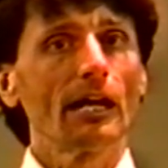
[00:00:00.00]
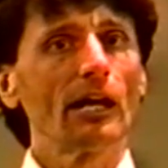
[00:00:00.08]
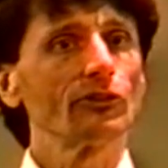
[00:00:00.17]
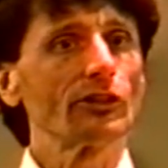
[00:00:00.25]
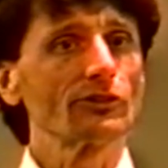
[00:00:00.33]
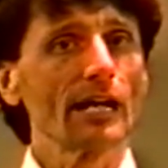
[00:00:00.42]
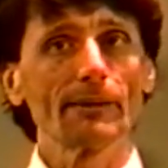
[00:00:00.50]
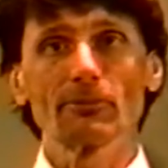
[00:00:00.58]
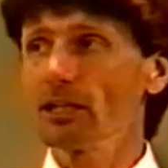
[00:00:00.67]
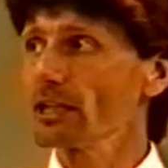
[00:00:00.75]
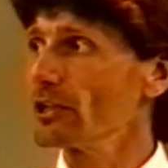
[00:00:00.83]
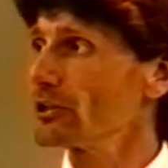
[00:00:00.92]
how's our
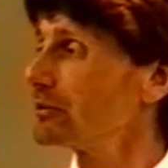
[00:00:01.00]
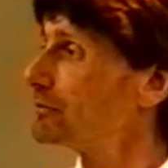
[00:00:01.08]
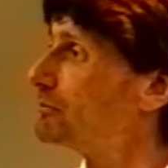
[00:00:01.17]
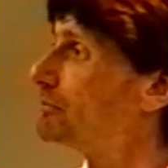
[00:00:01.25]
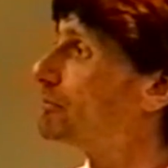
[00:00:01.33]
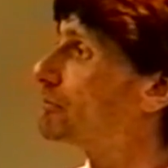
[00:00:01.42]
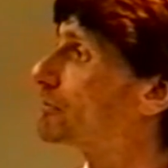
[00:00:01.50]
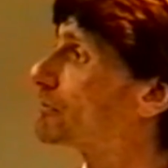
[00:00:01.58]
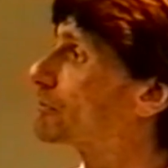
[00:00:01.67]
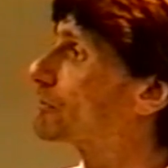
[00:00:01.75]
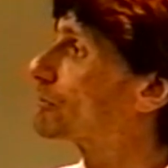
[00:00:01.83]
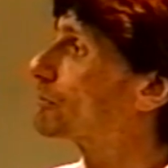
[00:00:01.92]
time getting here?
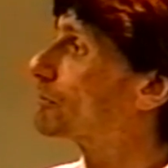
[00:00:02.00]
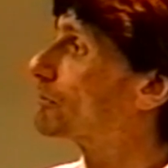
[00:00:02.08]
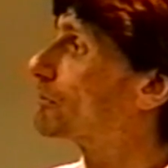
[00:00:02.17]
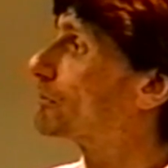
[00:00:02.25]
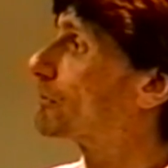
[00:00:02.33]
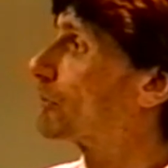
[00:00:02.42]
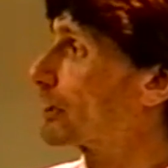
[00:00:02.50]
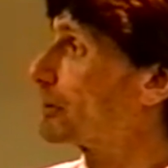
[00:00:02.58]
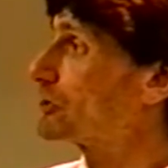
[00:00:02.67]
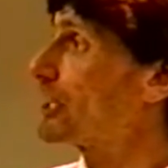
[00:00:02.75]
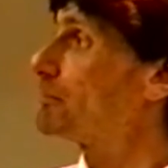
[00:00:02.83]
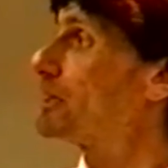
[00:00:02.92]
We got
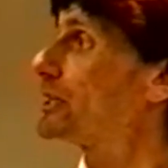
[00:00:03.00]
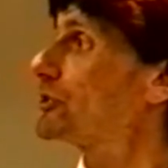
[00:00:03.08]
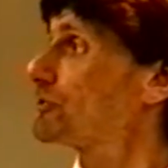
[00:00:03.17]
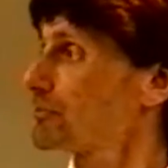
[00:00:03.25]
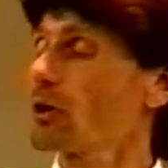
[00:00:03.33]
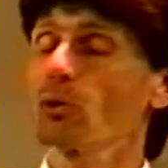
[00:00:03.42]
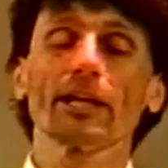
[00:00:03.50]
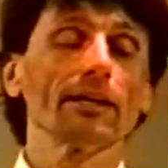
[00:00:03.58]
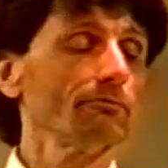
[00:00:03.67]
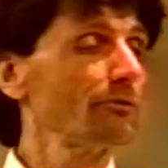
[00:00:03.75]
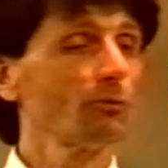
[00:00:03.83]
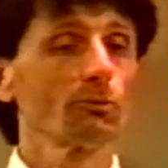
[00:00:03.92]
about 10 minutes?
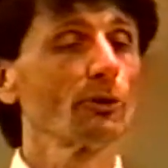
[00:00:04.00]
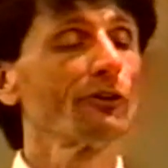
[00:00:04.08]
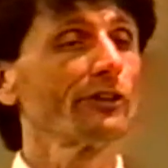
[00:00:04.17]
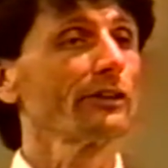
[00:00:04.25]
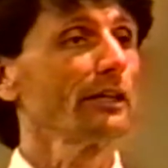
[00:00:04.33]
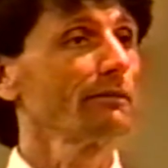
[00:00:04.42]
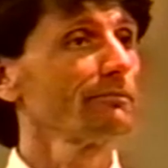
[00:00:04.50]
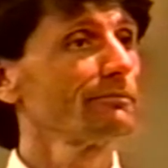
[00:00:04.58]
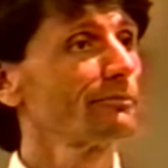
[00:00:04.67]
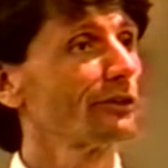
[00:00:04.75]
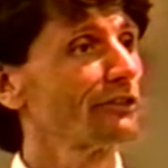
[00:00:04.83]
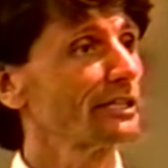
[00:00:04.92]
Okay, we're perfect then.
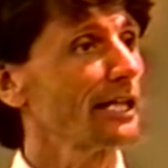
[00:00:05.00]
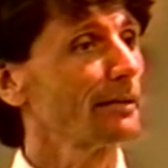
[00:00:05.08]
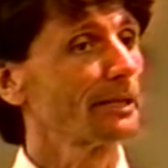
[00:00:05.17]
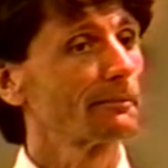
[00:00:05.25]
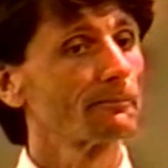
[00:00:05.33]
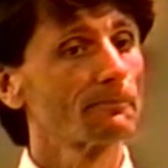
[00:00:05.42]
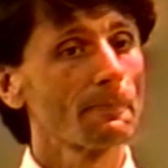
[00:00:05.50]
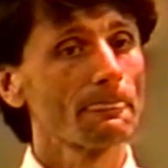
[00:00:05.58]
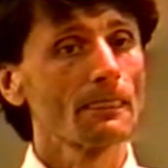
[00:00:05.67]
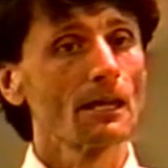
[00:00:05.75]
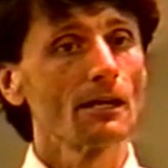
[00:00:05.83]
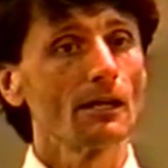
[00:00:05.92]
Perfect timing.
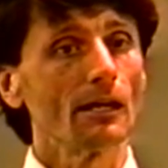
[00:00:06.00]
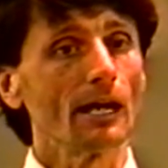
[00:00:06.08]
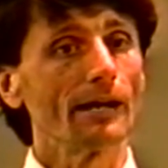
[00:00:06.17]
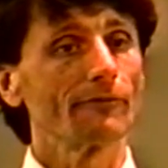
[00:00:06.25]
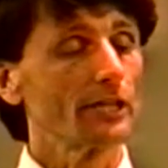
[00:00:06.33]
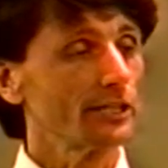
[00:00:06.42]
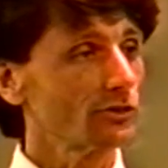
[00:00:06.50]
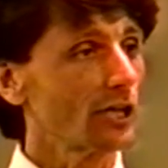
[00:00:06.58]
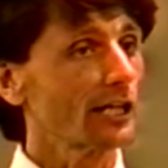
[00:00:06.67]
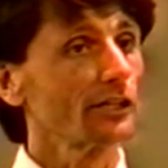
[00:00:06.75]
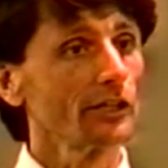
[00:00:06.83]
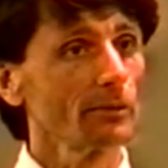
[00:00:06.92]
I've got to
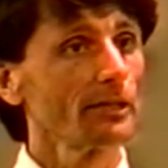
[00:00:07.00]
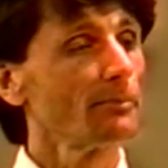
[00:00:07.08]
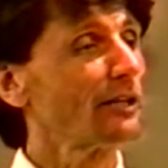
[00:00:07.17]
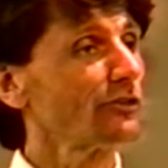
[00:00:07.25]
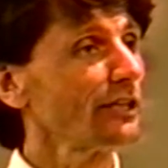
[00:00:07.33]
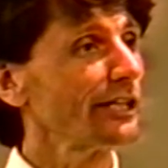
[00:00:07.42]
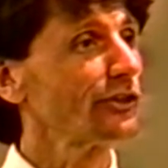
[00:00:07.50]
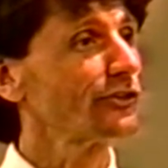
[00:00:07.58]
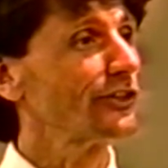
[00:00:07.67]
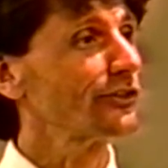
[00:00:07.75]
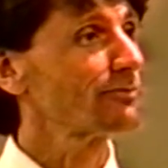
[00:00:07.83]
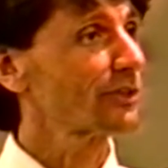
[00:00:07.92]
talk a little bit about the legal
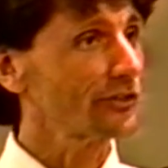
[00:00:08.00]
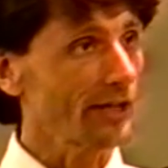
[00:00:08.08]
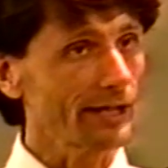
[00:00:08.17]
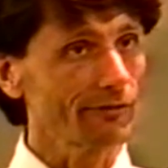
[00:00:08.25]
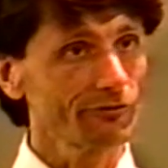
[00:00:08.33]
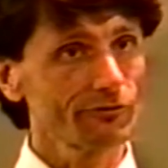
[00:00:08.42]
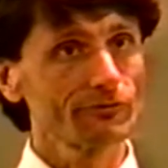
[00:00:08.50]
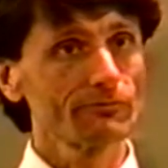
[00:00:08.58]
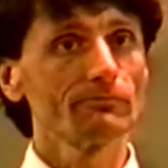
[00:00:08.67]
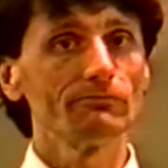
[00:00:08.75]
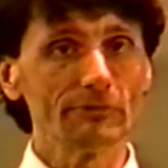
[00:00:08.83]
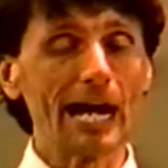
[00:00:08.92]
system because I have
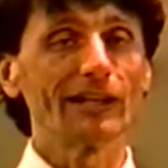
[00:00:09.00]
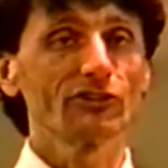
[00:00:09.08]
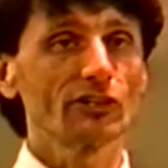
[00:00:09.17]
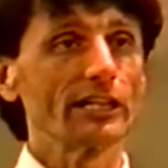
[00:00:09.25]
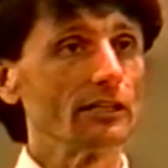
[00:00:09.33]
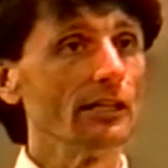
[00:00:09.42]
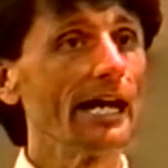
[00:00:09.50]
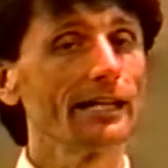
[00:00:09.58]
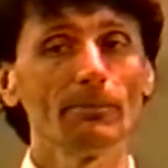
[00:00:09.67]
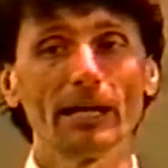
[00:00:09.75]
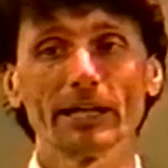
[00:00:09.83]
not said a lot